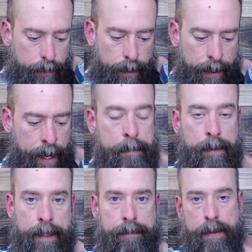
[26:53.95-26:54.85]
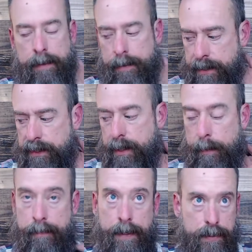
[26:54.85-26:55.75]
and I believe that some of
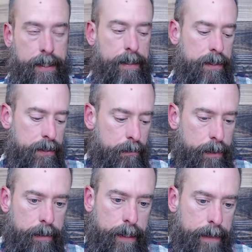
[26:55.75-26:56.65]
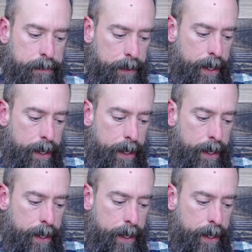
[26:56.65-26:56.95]
us see this in real life today,